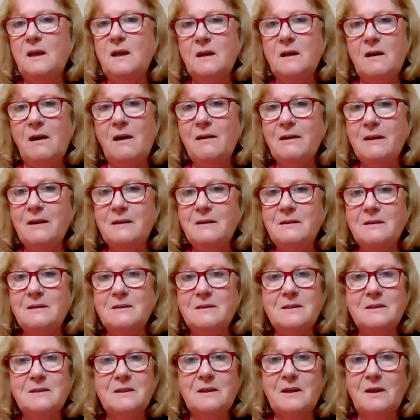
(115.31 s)

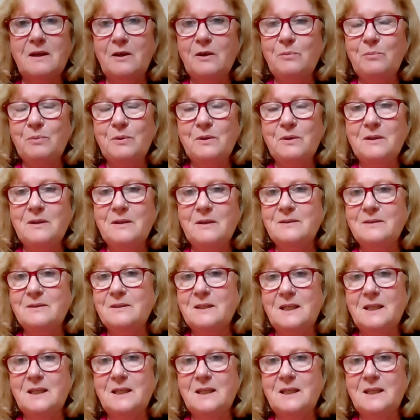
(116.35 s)
kindness, openness,